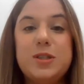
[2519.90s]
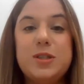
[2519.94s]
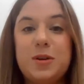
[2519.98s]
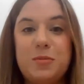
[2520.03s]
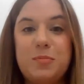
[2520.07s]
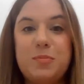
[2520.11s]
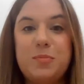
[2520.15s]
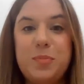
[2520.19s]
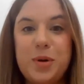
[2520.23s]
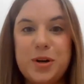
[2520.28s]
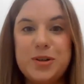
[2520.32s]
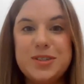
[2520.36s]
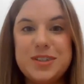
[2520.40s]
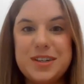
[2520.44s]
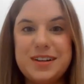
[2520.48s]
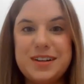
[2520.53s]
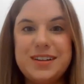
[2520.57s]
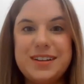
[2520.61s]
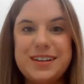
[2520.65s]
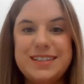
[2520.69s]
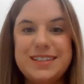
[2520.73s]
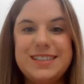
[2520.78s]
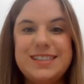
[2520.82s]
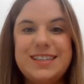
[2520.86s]
so
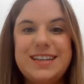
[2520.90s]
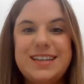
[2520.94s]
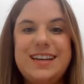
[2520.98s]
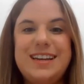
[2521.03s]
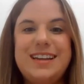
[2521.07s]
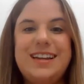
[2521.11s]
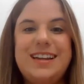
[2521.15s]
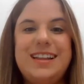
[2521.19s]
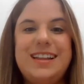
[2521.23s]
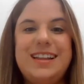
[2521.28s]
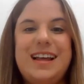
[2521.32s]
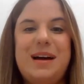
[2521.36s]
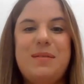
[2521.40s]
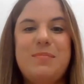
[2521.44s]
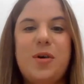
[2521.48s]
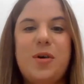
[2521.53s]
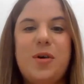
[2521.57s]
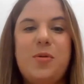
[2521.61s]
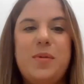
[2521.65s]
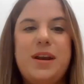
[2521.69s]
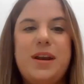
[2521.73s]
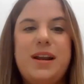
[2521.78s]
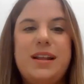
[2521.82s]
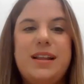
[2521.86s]
personally seen in that
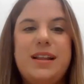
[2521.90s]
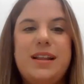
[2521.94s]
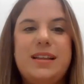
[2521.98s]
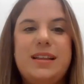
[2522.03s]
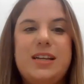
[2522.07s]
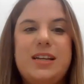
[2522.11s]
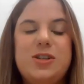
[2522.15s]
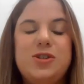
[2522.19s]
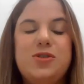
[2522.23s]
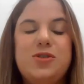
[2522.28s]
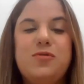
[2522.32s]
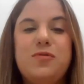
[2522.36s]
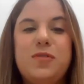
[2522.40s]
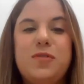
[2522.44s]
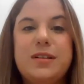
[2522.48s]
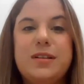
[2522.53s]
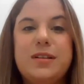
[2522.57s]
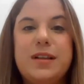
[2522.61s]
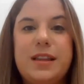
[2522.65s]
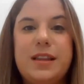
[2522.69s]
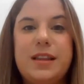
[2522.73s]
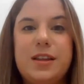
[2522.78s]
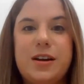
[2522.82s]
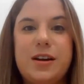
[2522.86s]
moment, and that they do
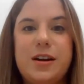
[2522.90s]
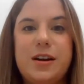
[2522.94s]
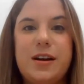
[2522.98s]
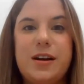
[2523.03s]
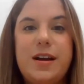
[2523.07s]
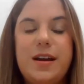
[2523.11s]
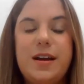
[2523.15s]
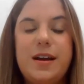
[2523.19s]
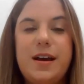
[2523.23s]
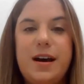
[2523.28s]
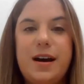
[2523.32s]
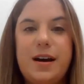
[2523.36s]
feel like they're